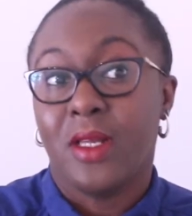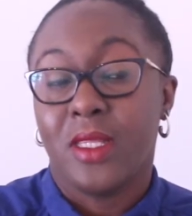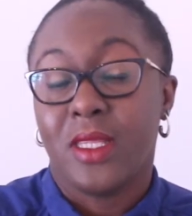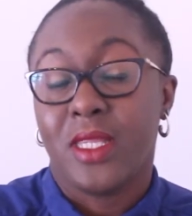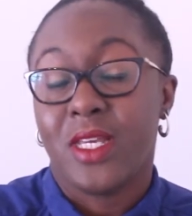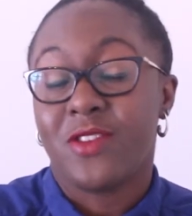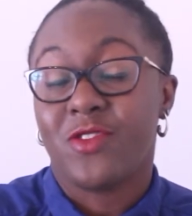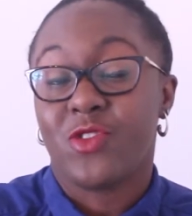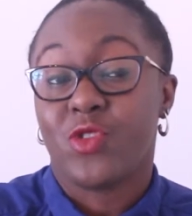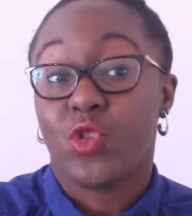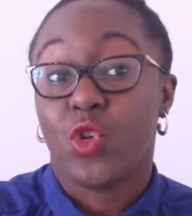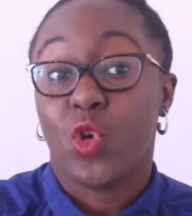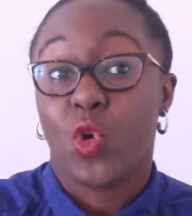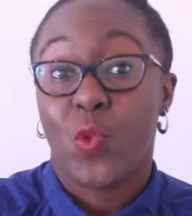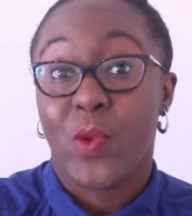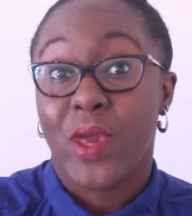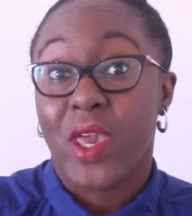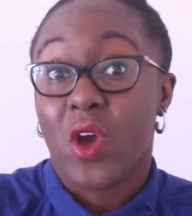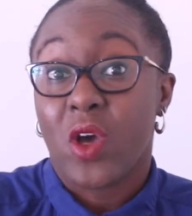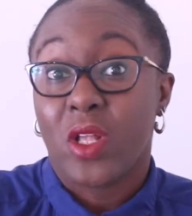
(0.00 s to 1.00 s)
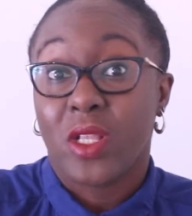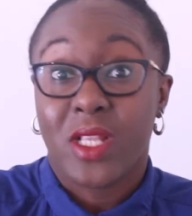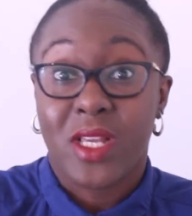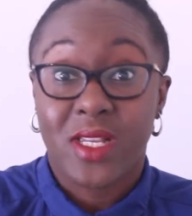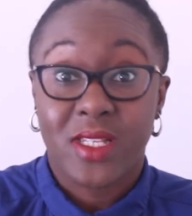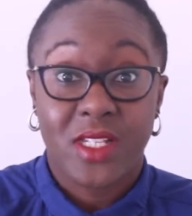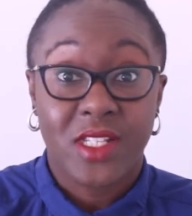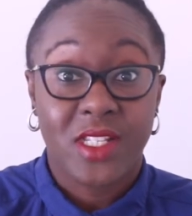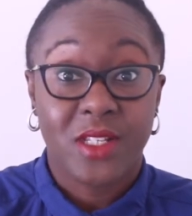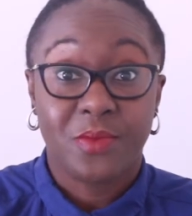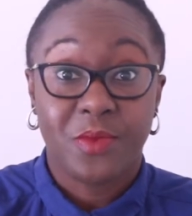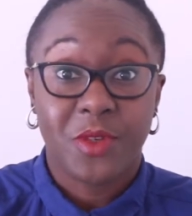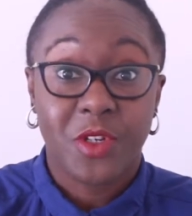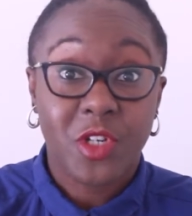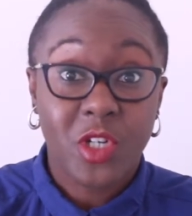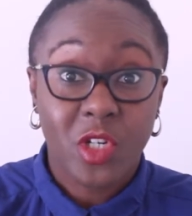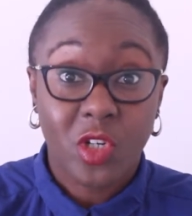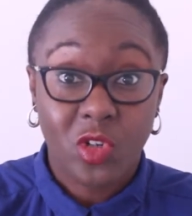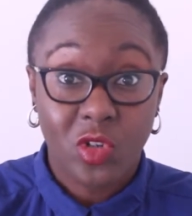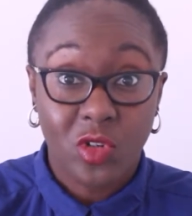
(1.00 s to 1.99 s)
there's no way, unless there's a
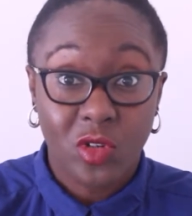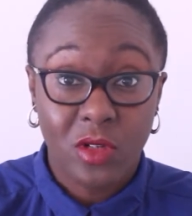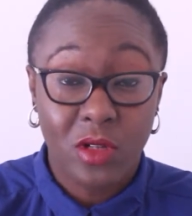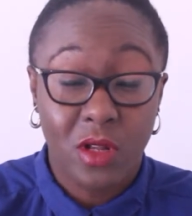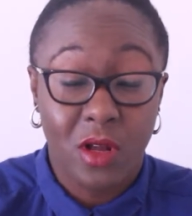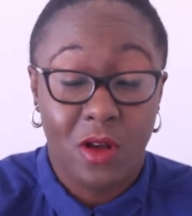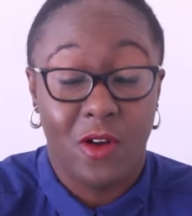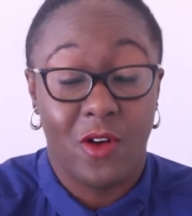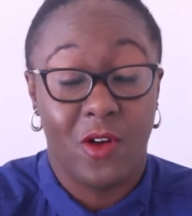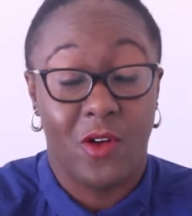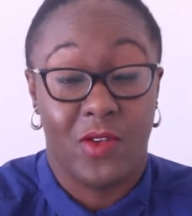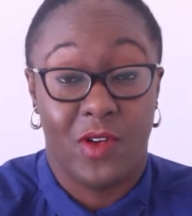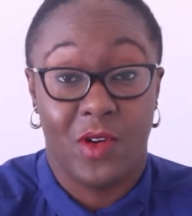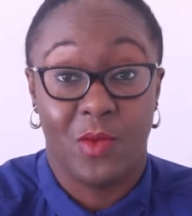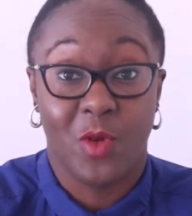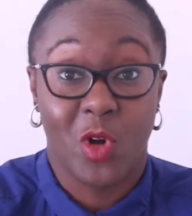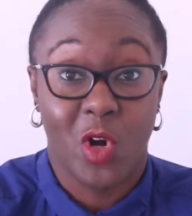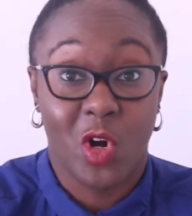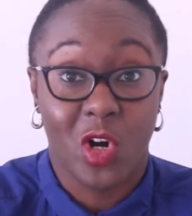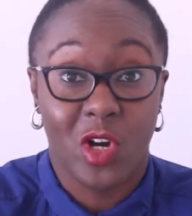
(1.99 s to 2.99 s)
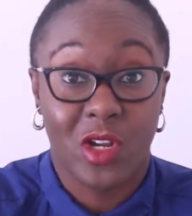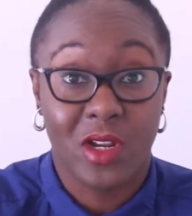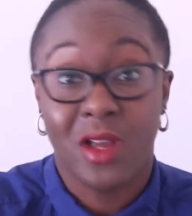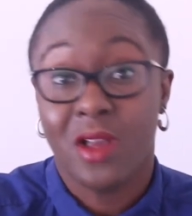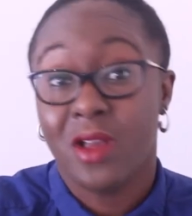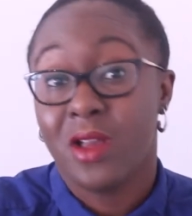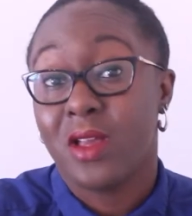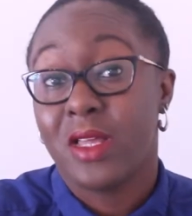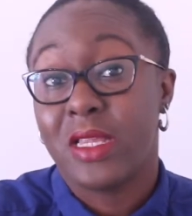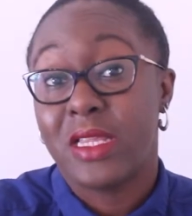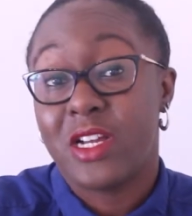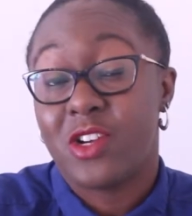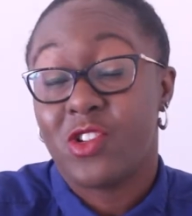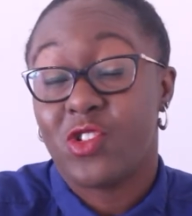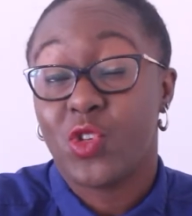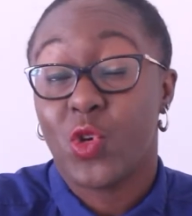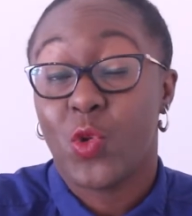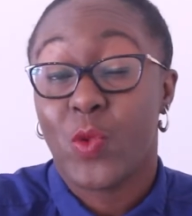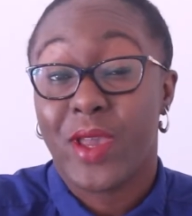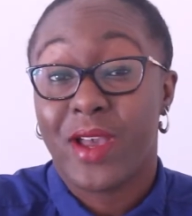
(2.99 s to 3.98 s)
miracle from God,
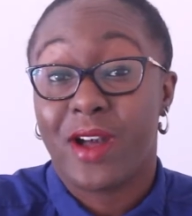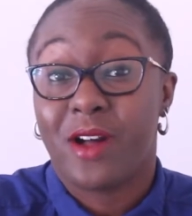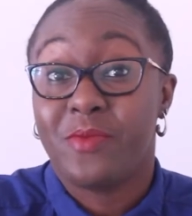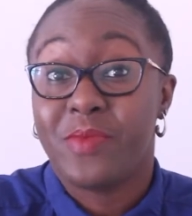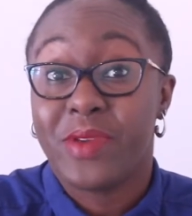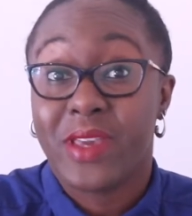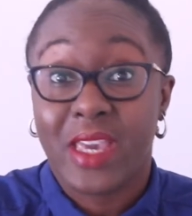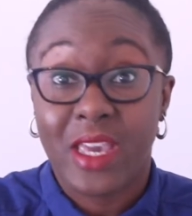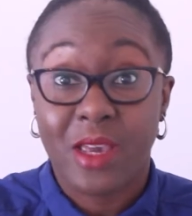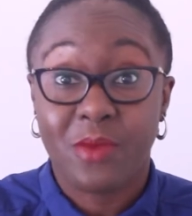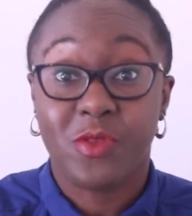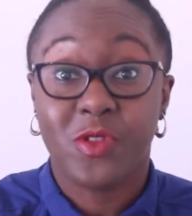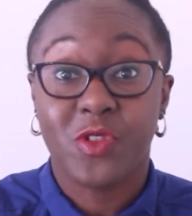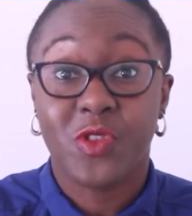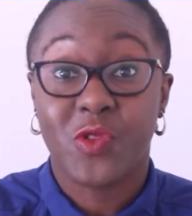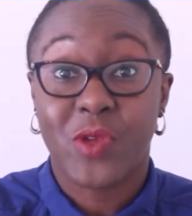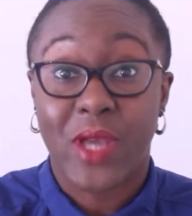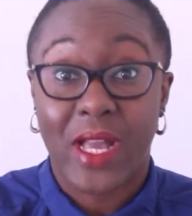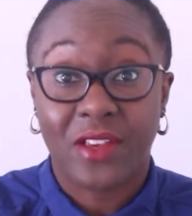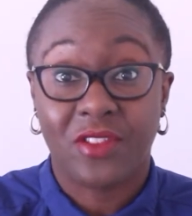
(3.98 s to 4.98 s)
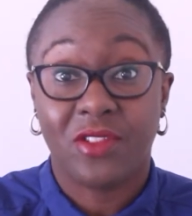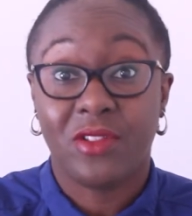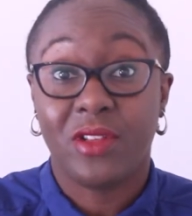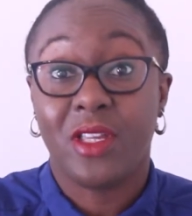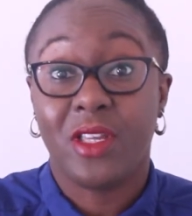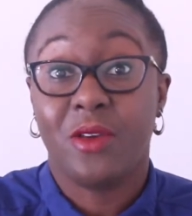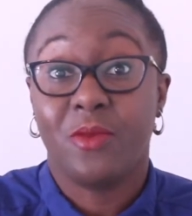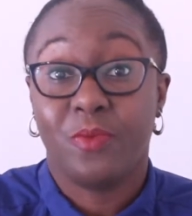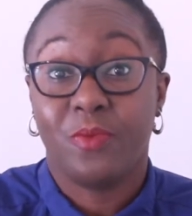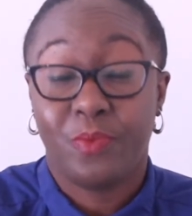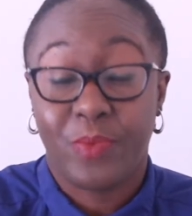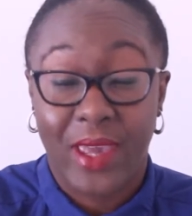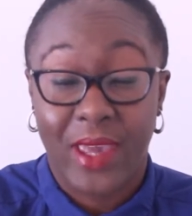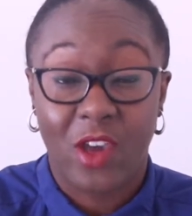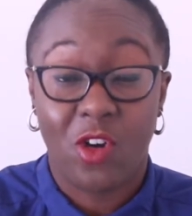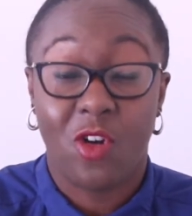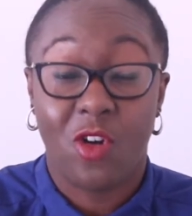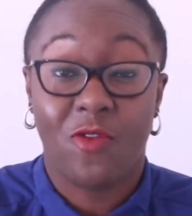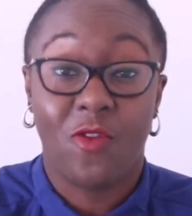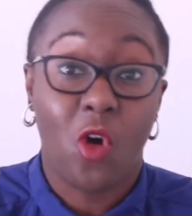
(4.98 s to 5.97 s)
there's no way I'll be able to actually
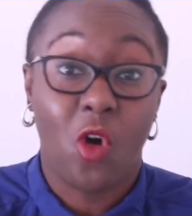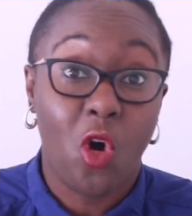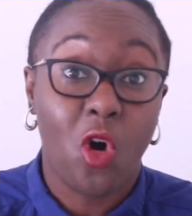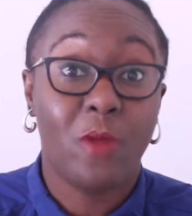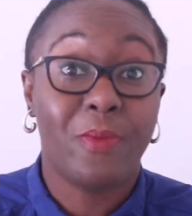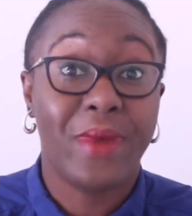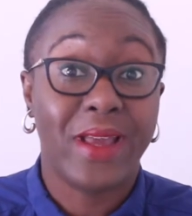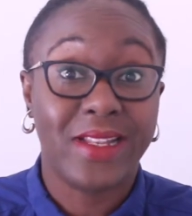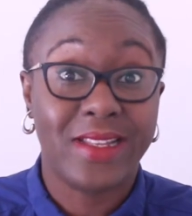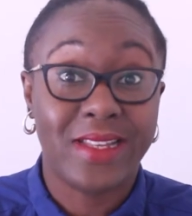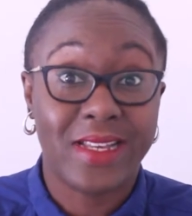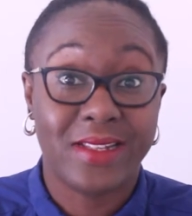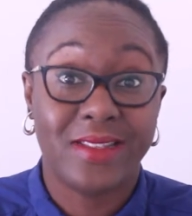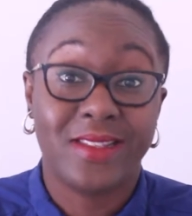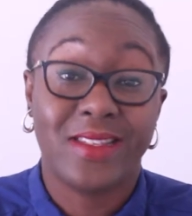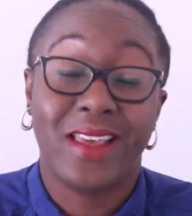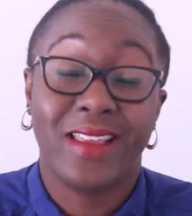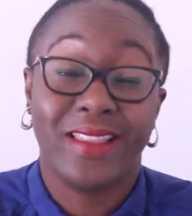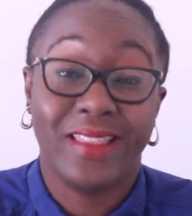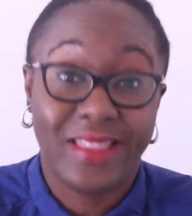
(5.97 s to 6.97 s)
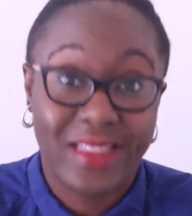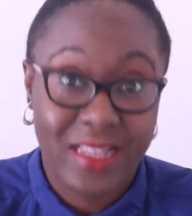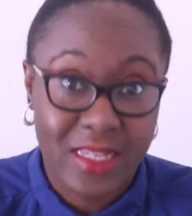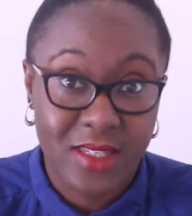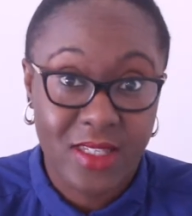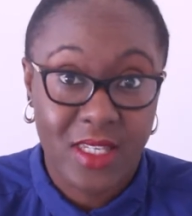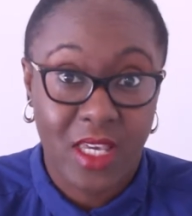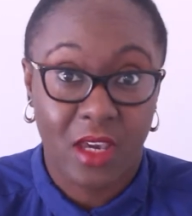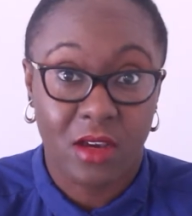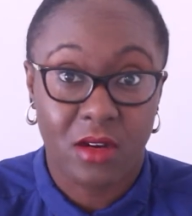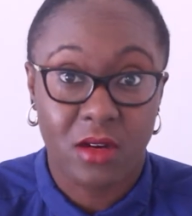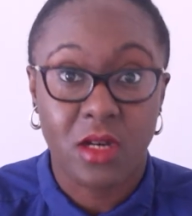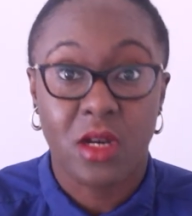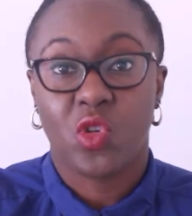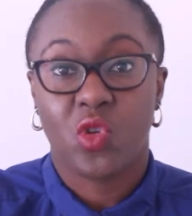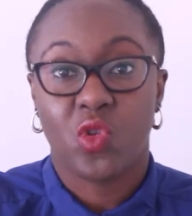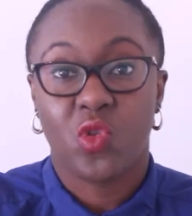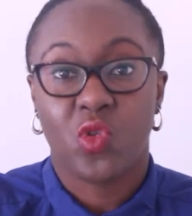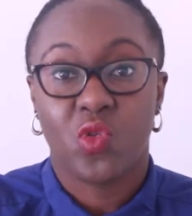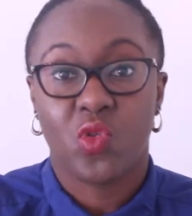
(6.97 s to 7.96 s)
pay off all my debt this year.
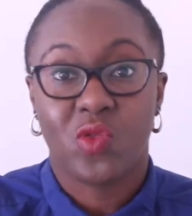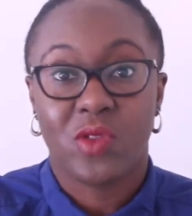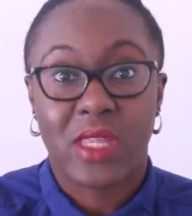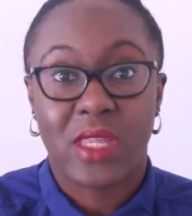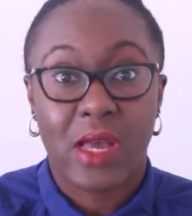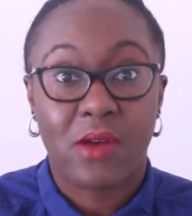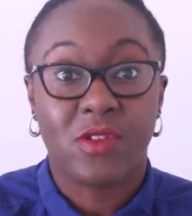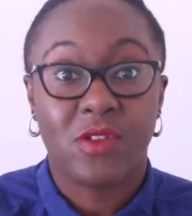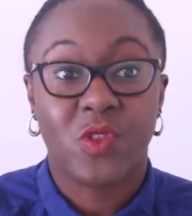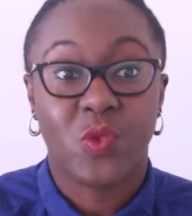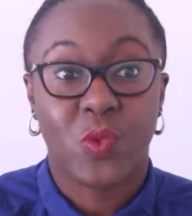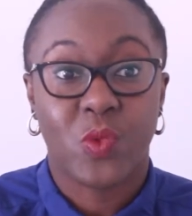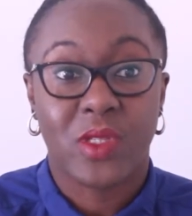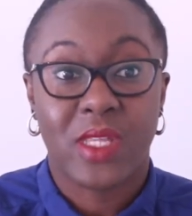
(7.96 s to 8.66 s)
So that's